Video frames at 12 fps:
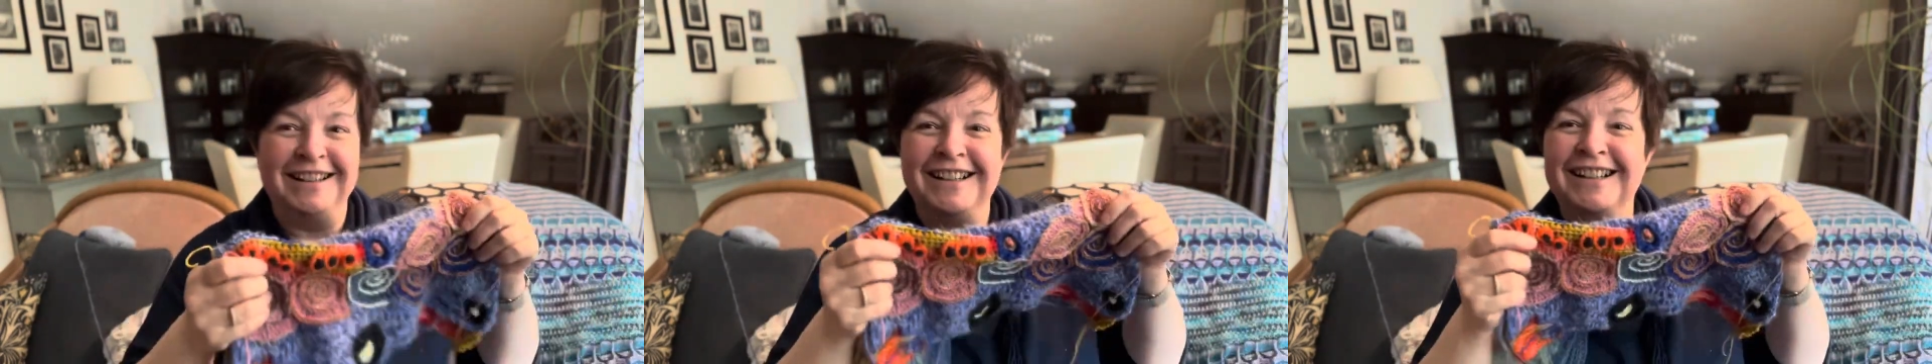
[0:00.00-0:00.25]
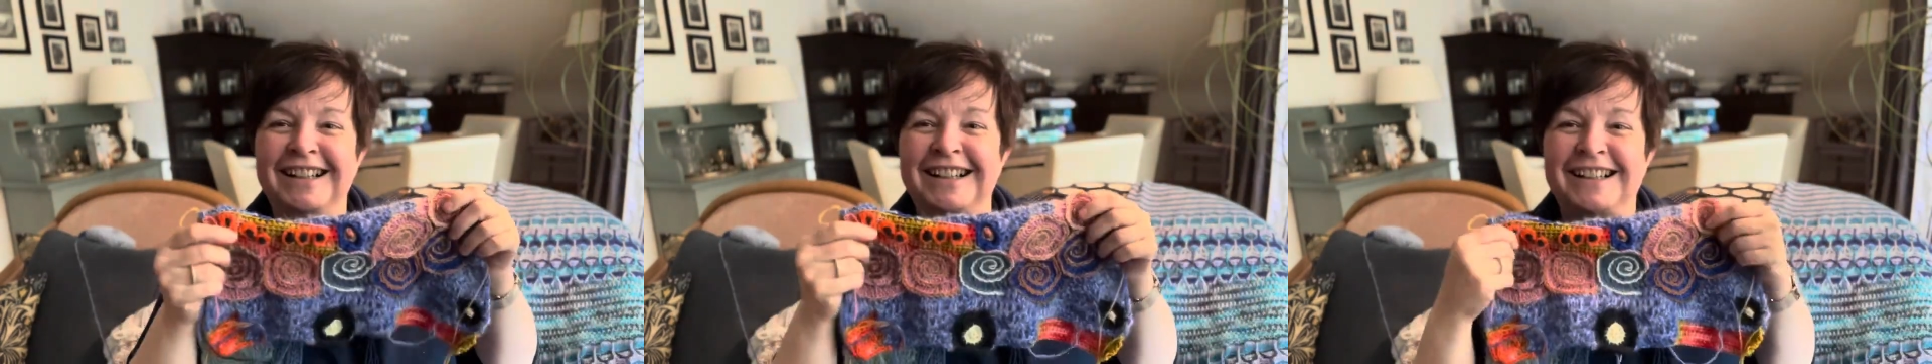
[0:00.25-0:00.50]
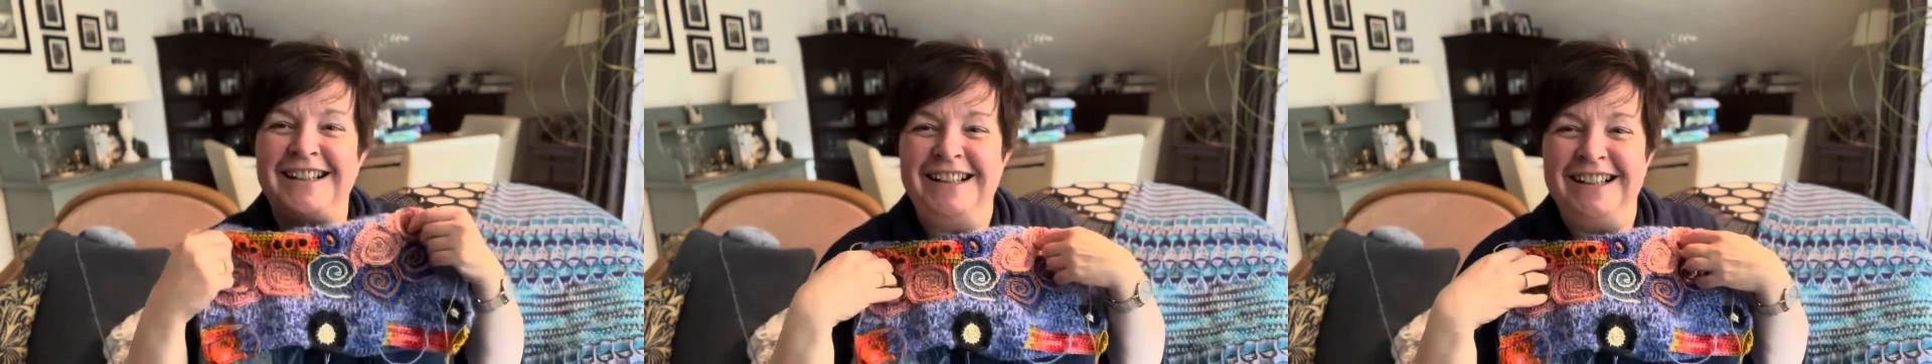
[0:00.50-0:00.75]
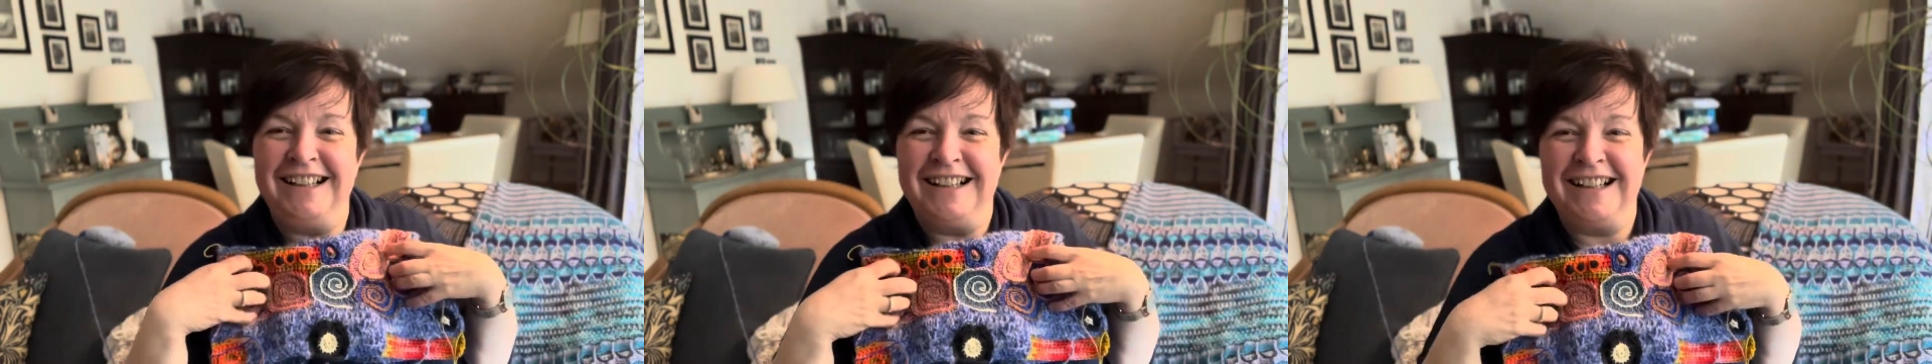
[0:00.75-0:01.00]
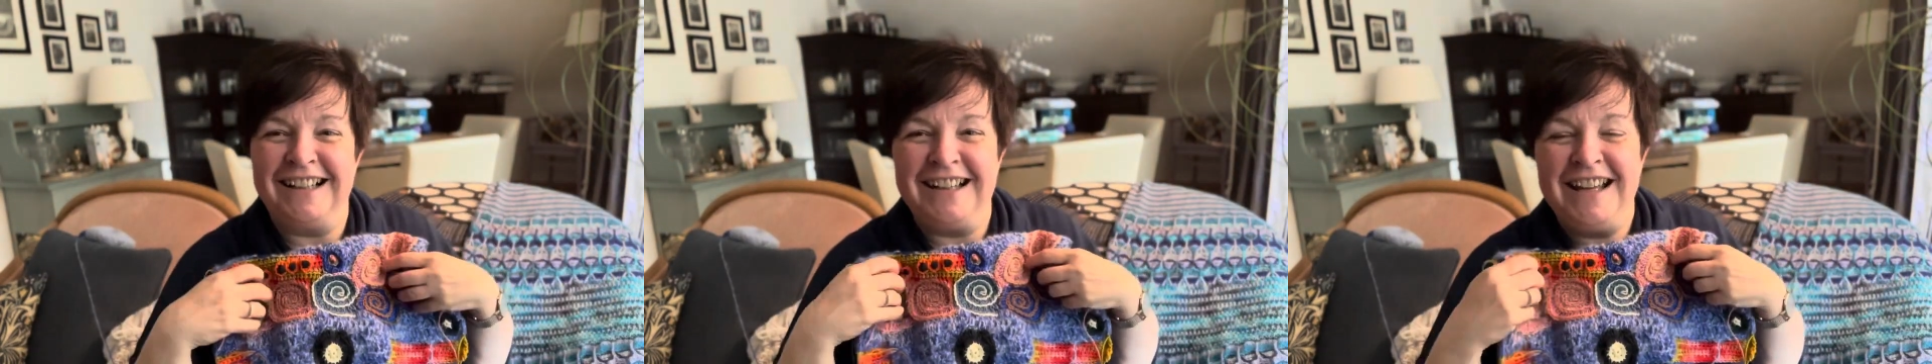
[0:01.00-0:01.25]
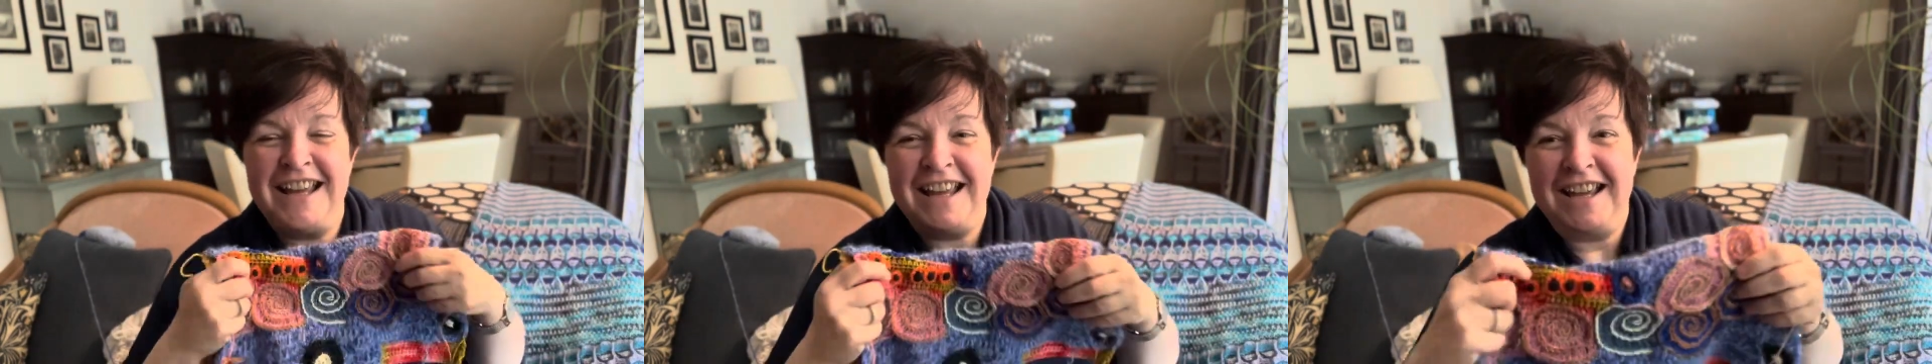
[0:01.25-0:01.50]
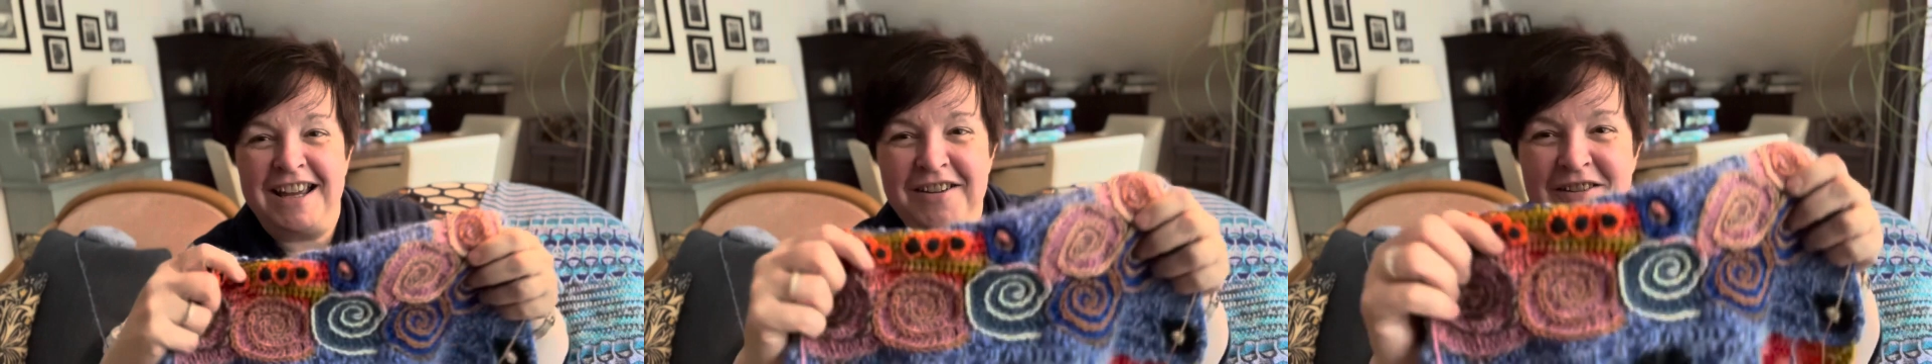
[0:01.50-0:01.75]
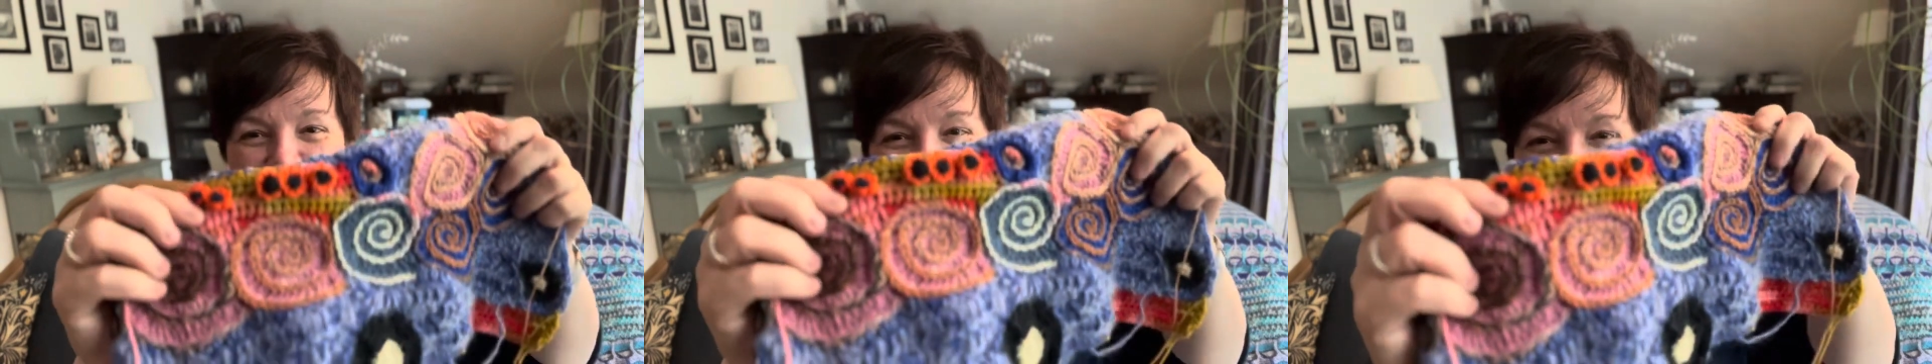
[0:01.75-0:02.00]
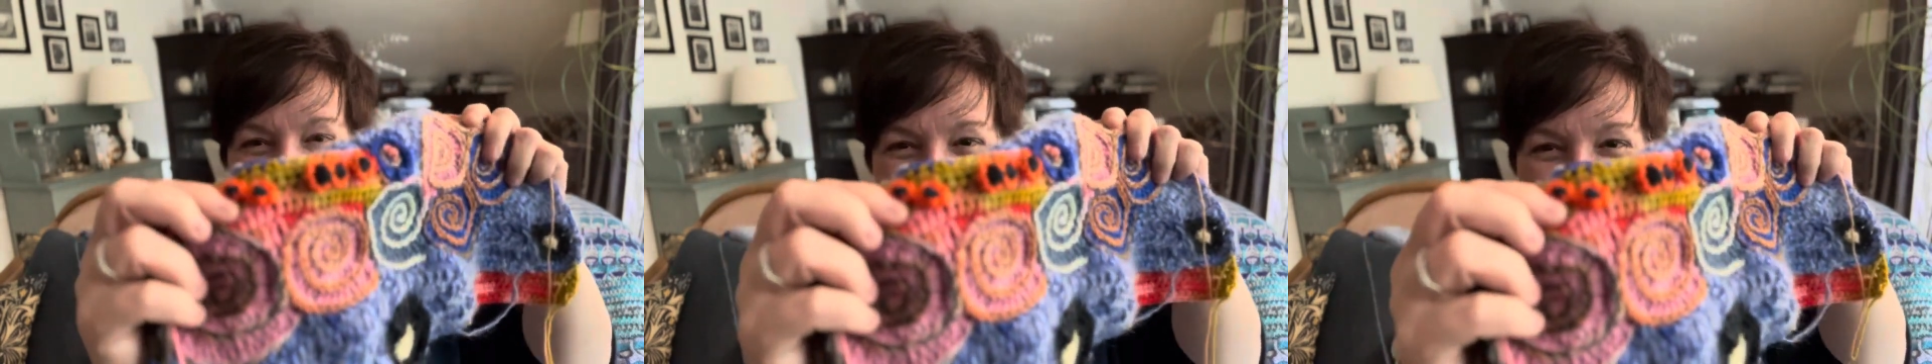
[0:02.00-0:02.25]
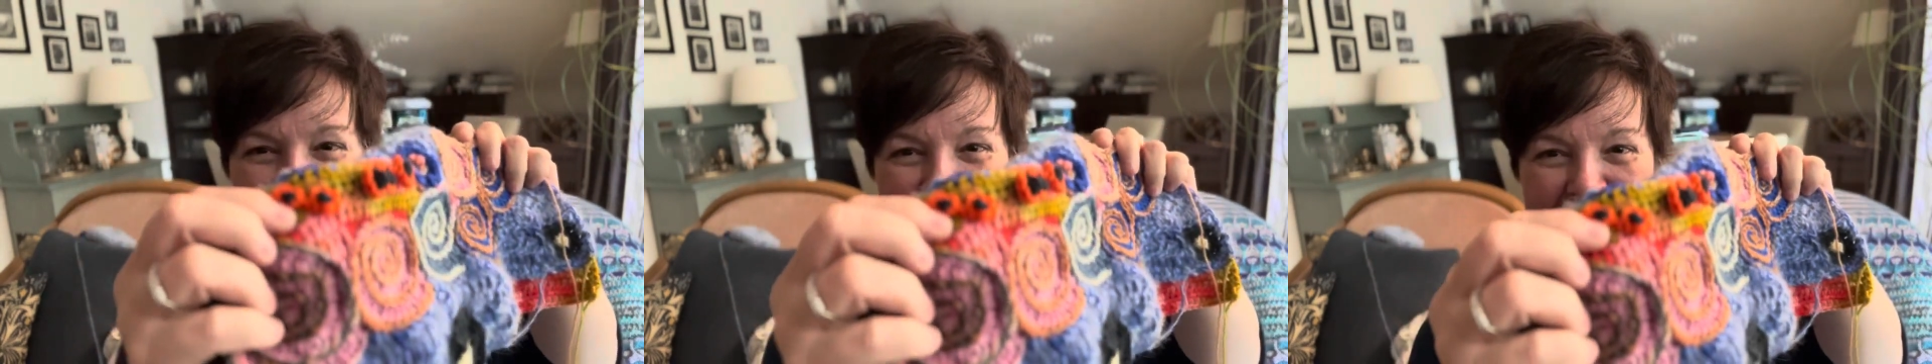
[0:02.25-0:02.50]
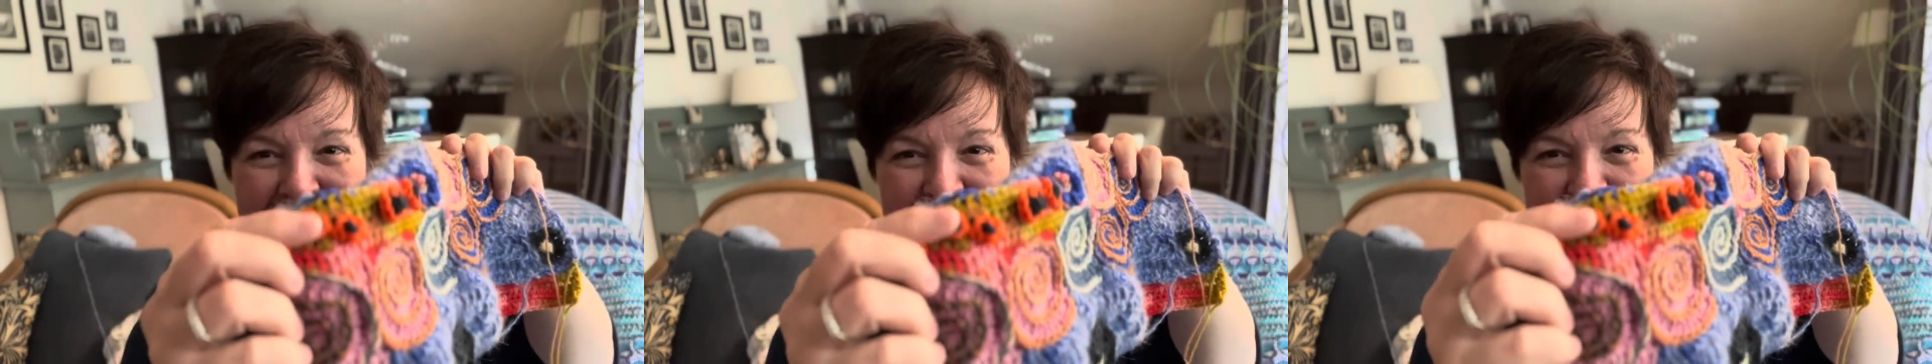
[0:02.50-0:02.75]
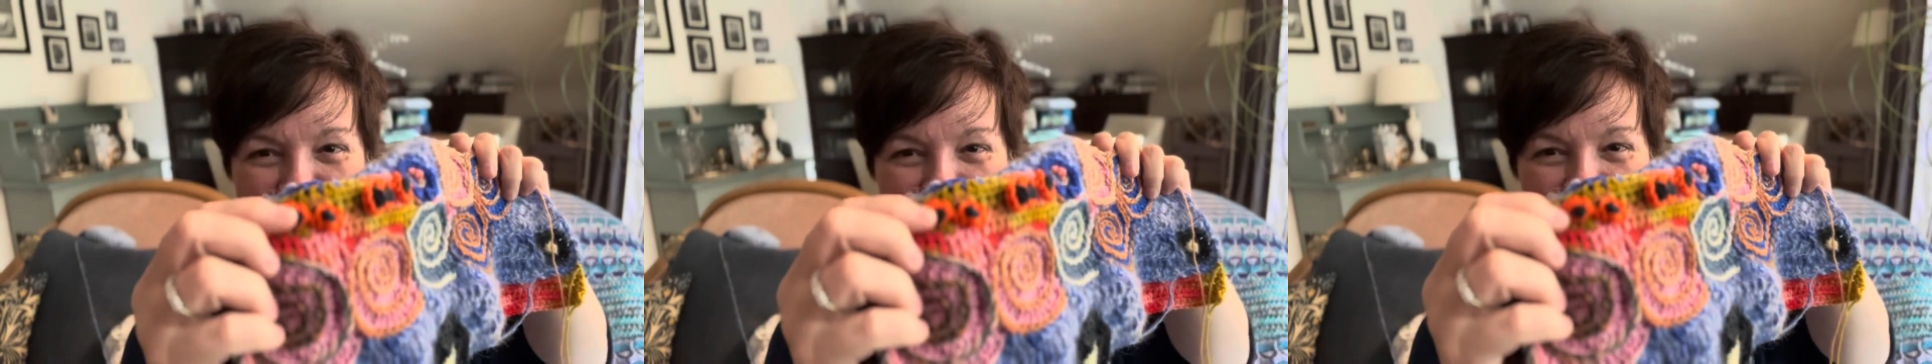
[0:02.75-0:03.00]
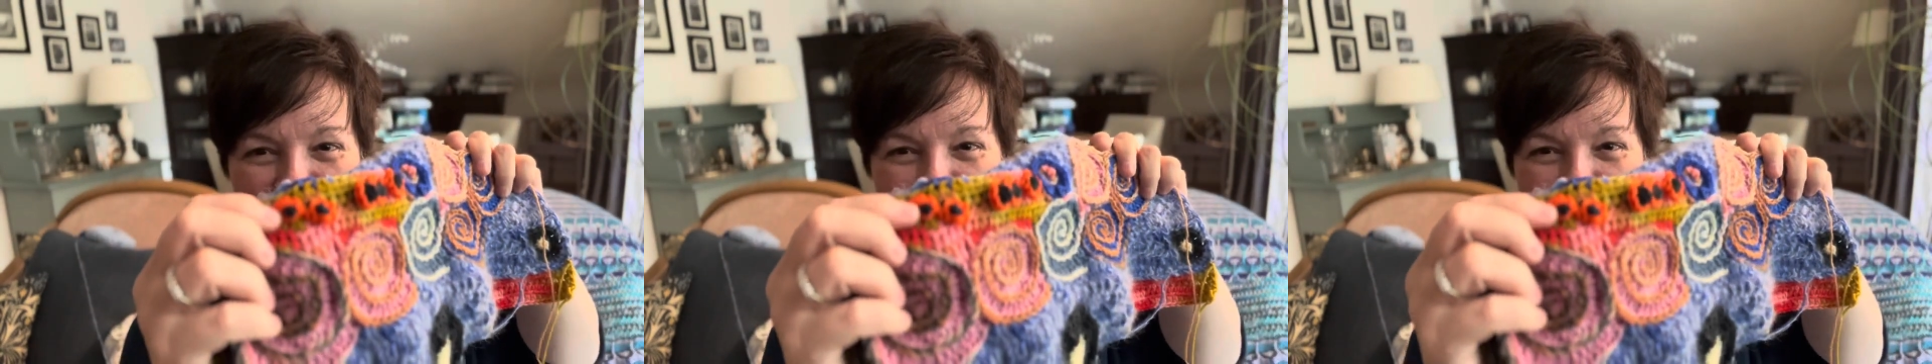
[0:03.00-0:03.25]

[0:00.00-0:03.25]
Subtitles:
I quite like these little